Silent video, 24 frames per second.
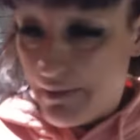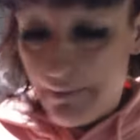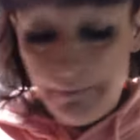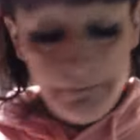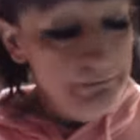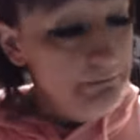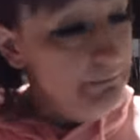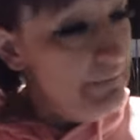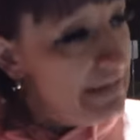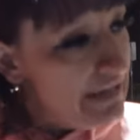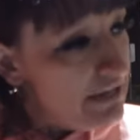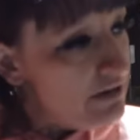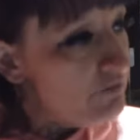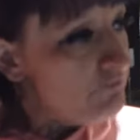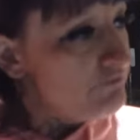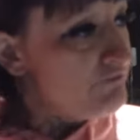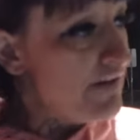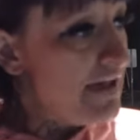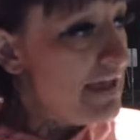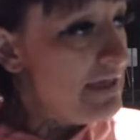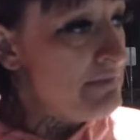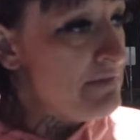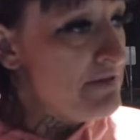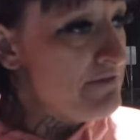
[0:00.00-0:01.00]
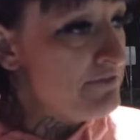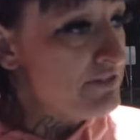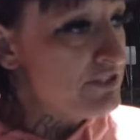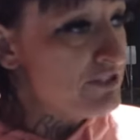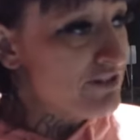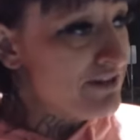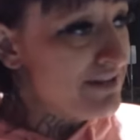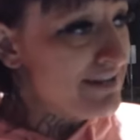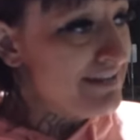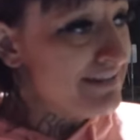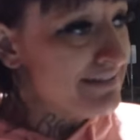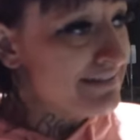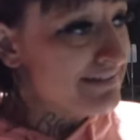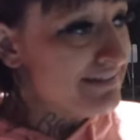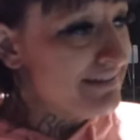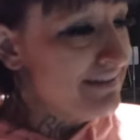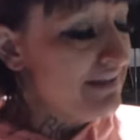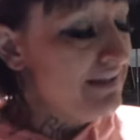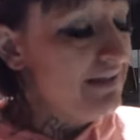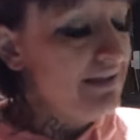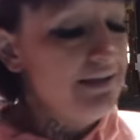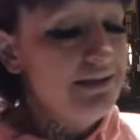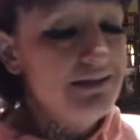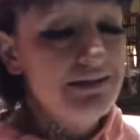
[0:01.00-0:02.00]
Men are fighting me for tricks.
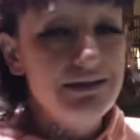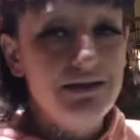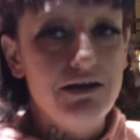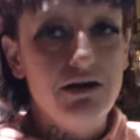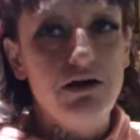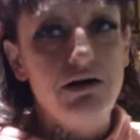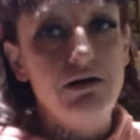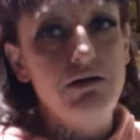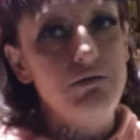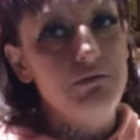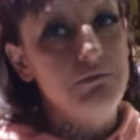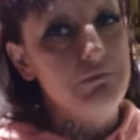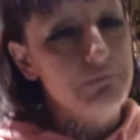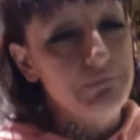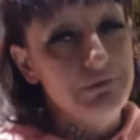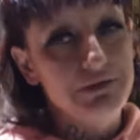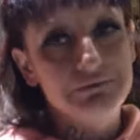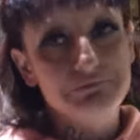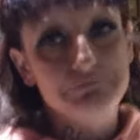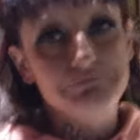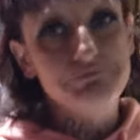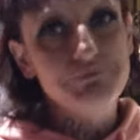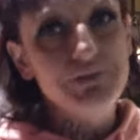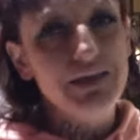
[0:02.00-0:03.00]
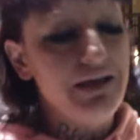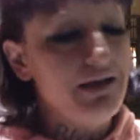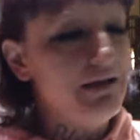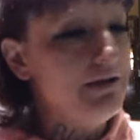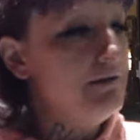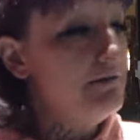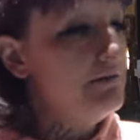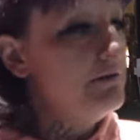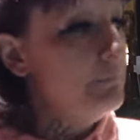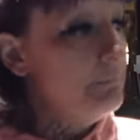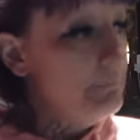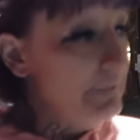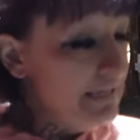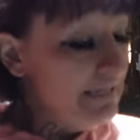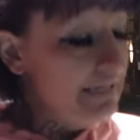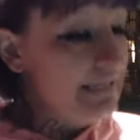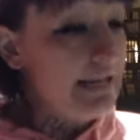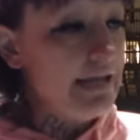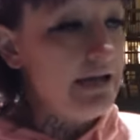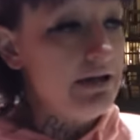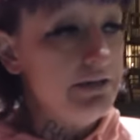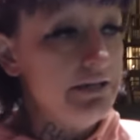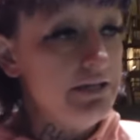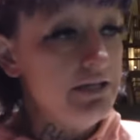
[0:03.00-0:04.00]
Oh, huh? yeah, the
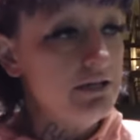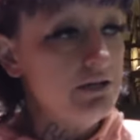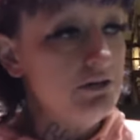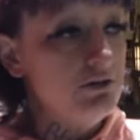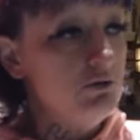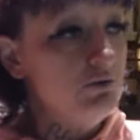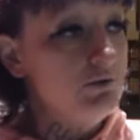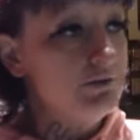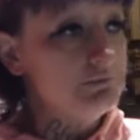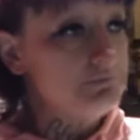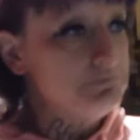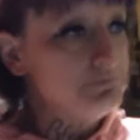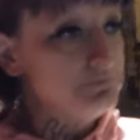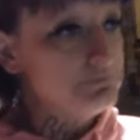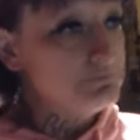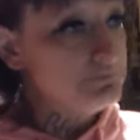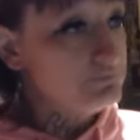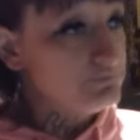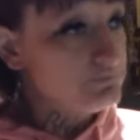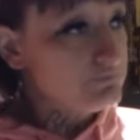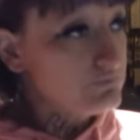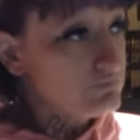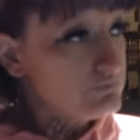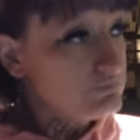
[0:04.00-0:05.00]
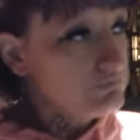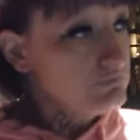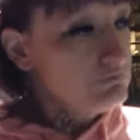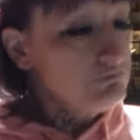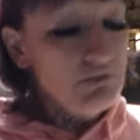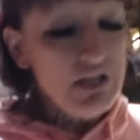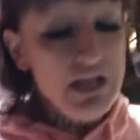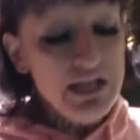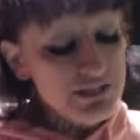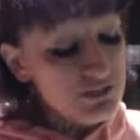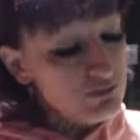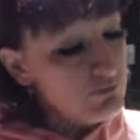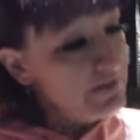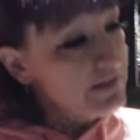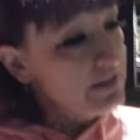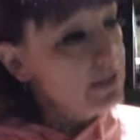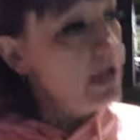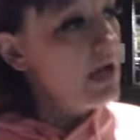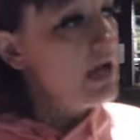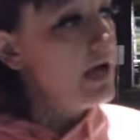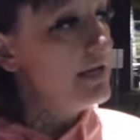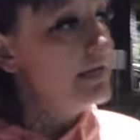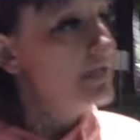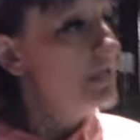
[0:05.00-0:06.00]
men out here. You making it up? You capping? I swear to
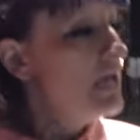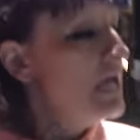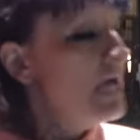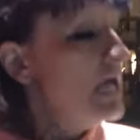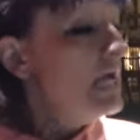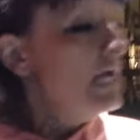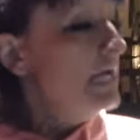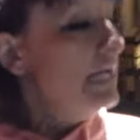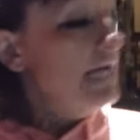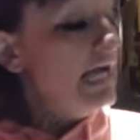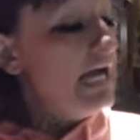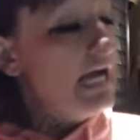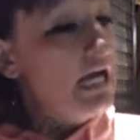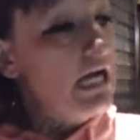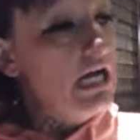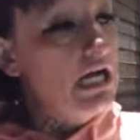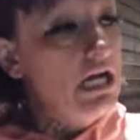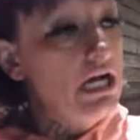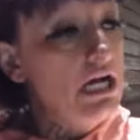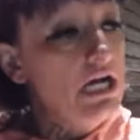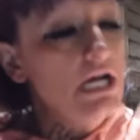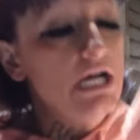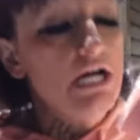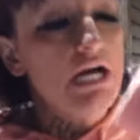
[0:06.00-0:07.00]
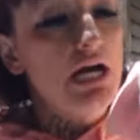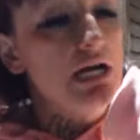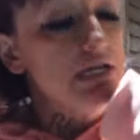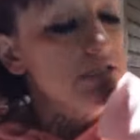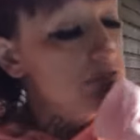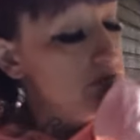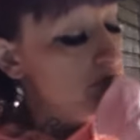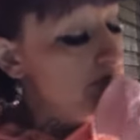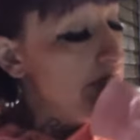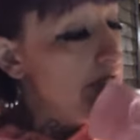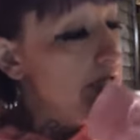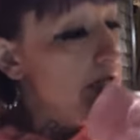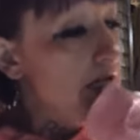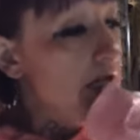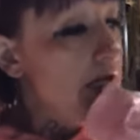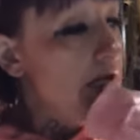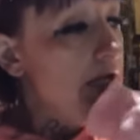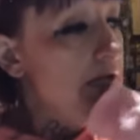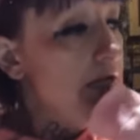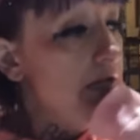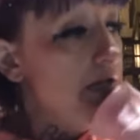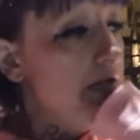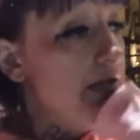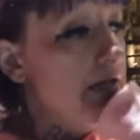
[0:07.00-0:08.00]
God, uh, I swear to
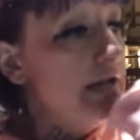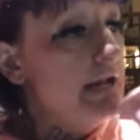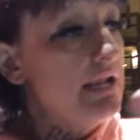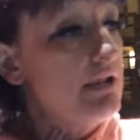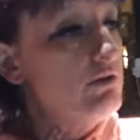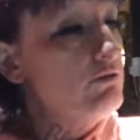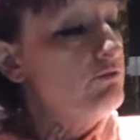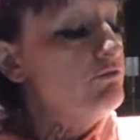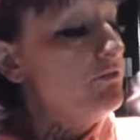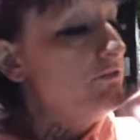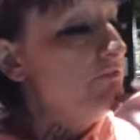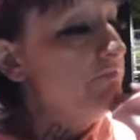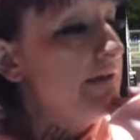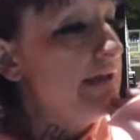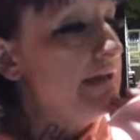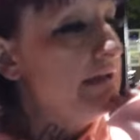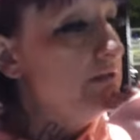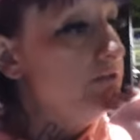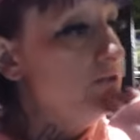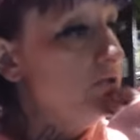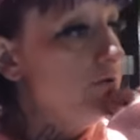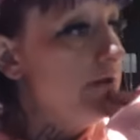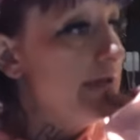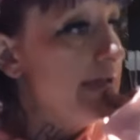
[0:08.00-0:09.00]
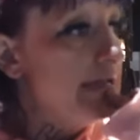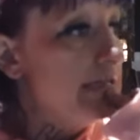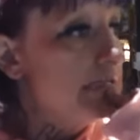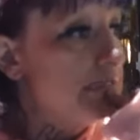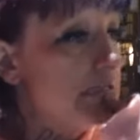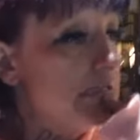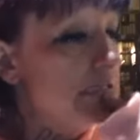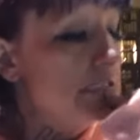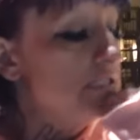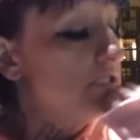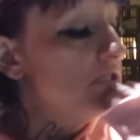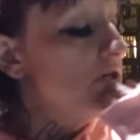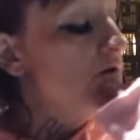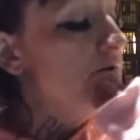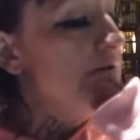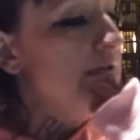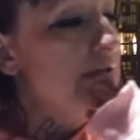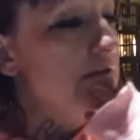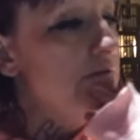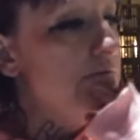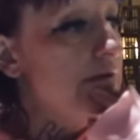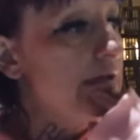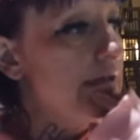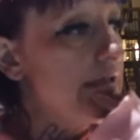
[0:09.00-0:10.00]
God, and I know for a fact that dude has. And so
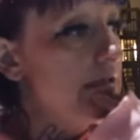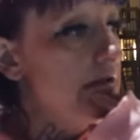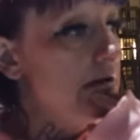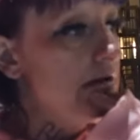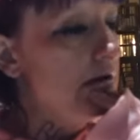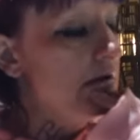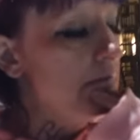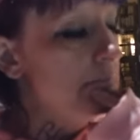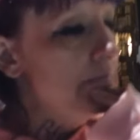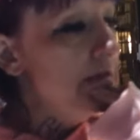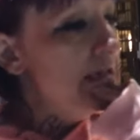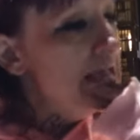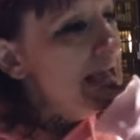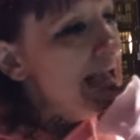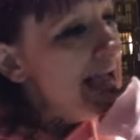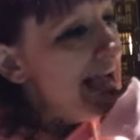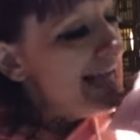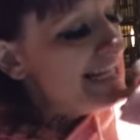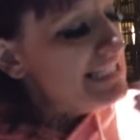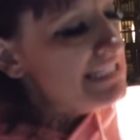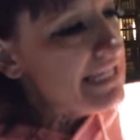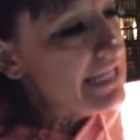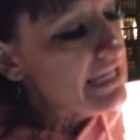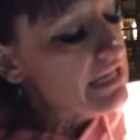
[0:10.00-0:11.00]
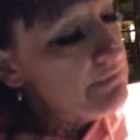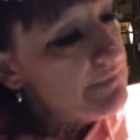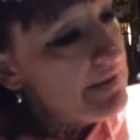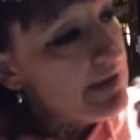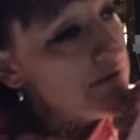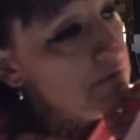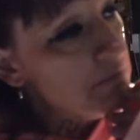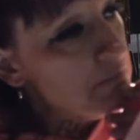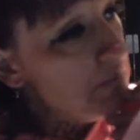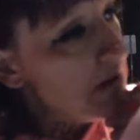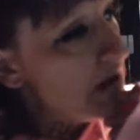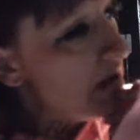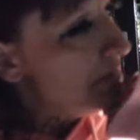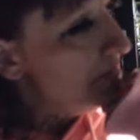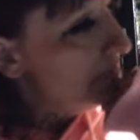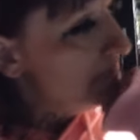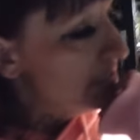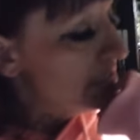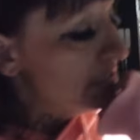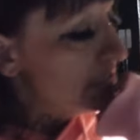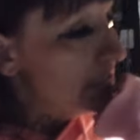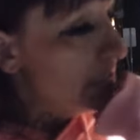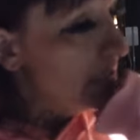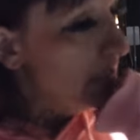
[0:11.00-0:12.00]
anyway, um, I take him out to
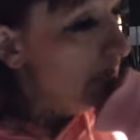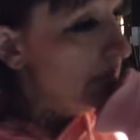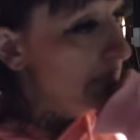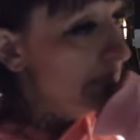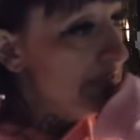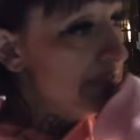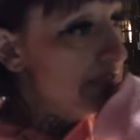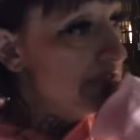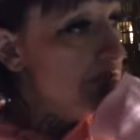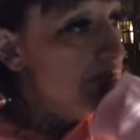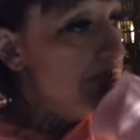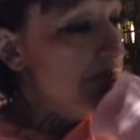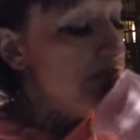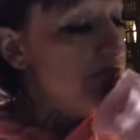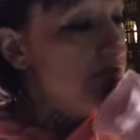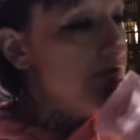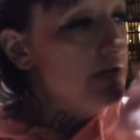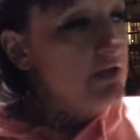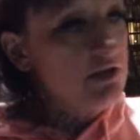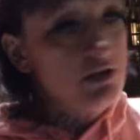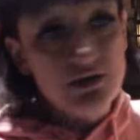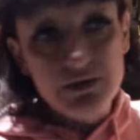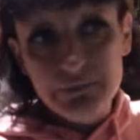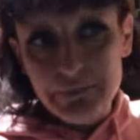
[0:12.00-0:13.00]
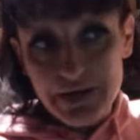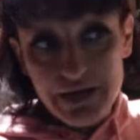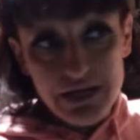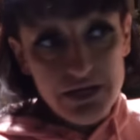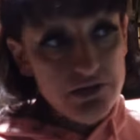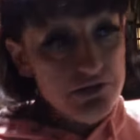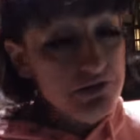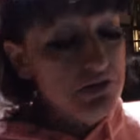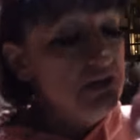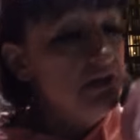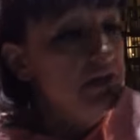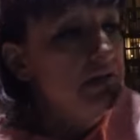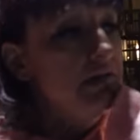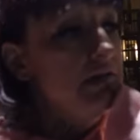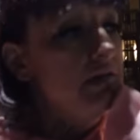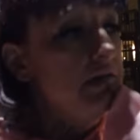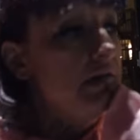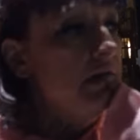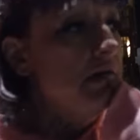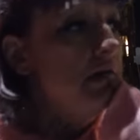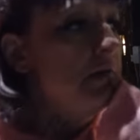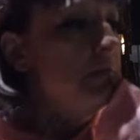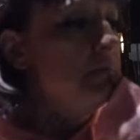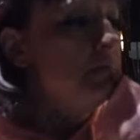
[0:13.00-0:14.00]
Bomba's uh, Mexican restaurant, go get my hair done.
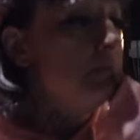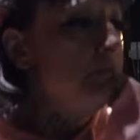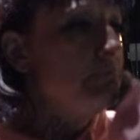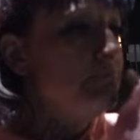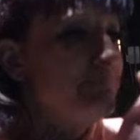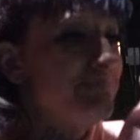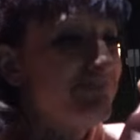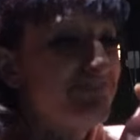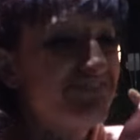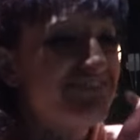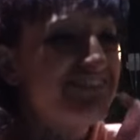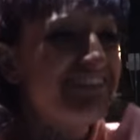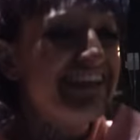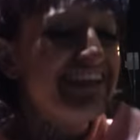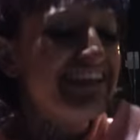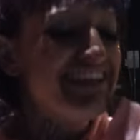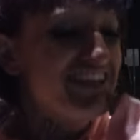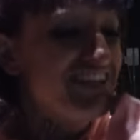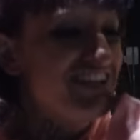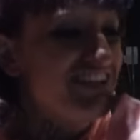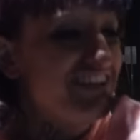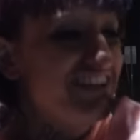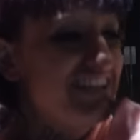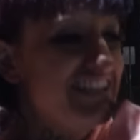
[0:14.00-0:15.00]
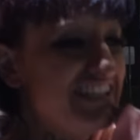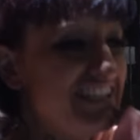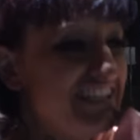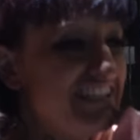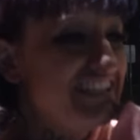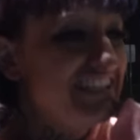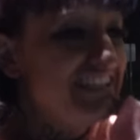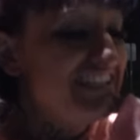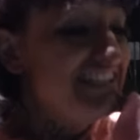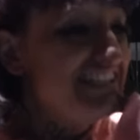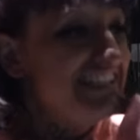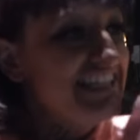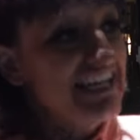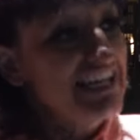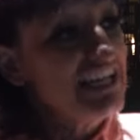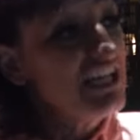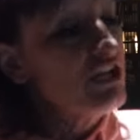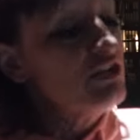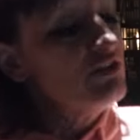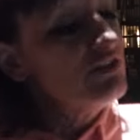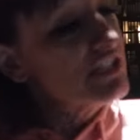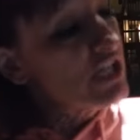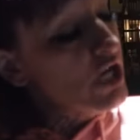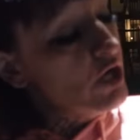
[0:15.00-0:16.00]
Um, yeah, your hair look nice. I'm about, I'm about to a compliment on
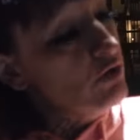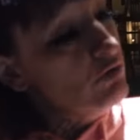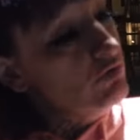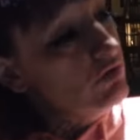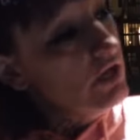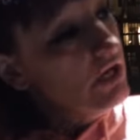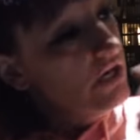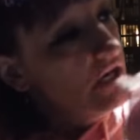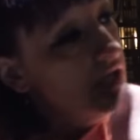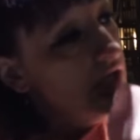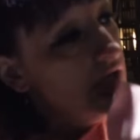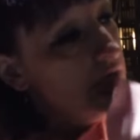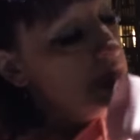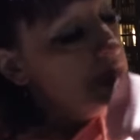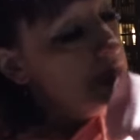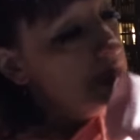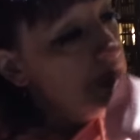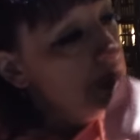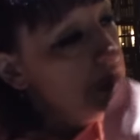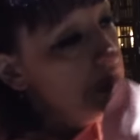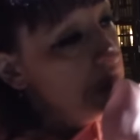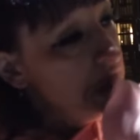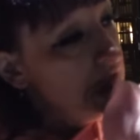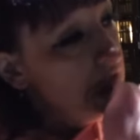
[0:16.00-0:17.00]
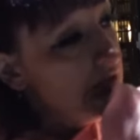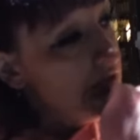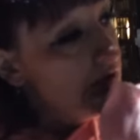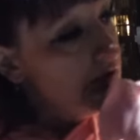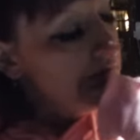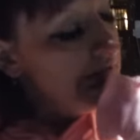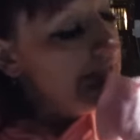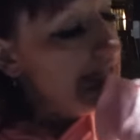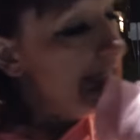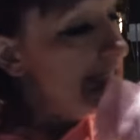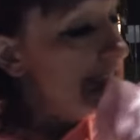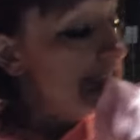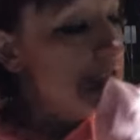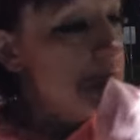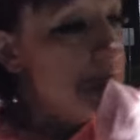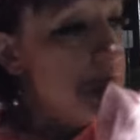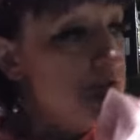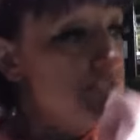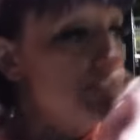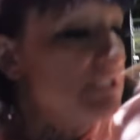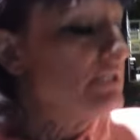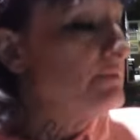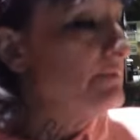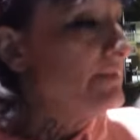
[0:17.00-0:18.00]
it. So, um, you know, he gets the
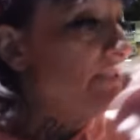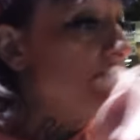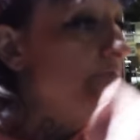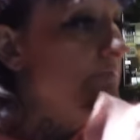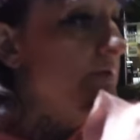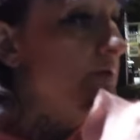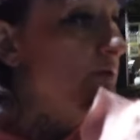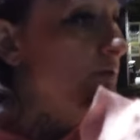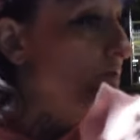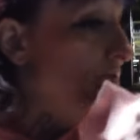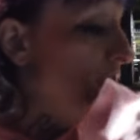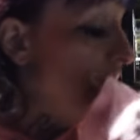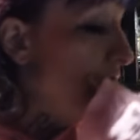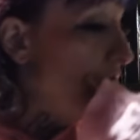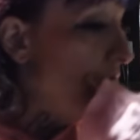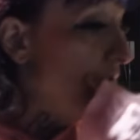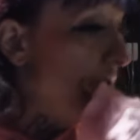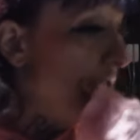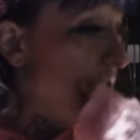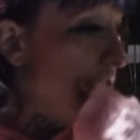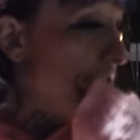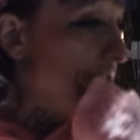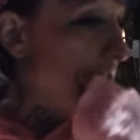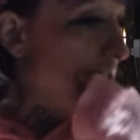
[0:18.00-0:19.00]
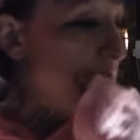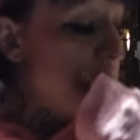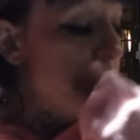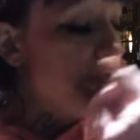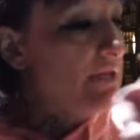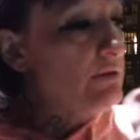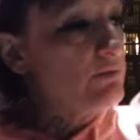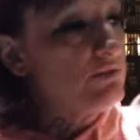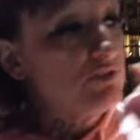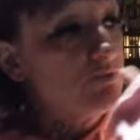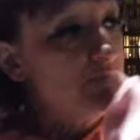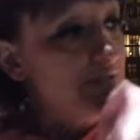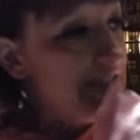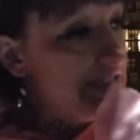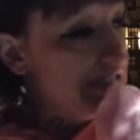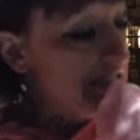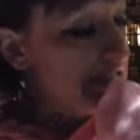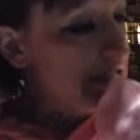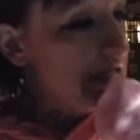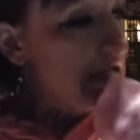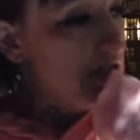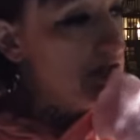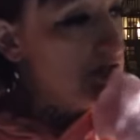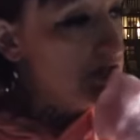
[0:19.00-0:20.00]
most expensive meal. Uh, his, his plate was twenty
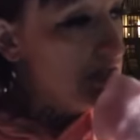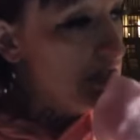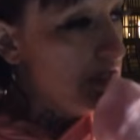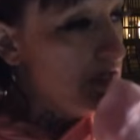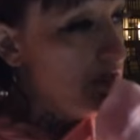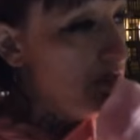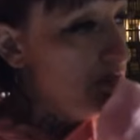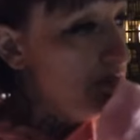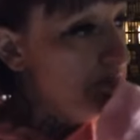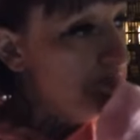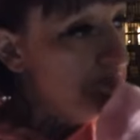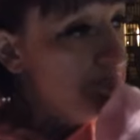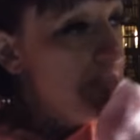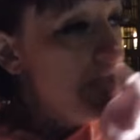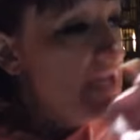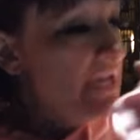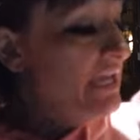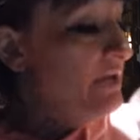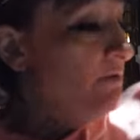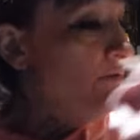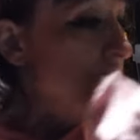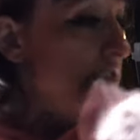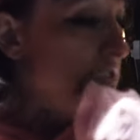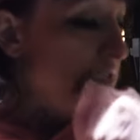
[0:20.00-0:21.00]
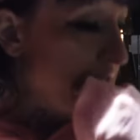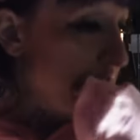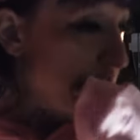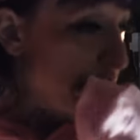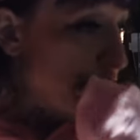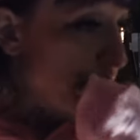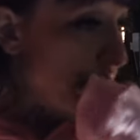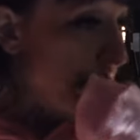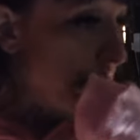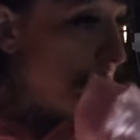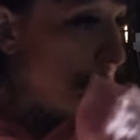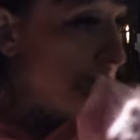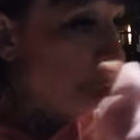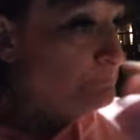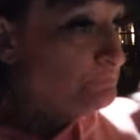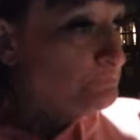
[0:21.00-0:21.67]
six dollars alone. He wanted steak shrimp.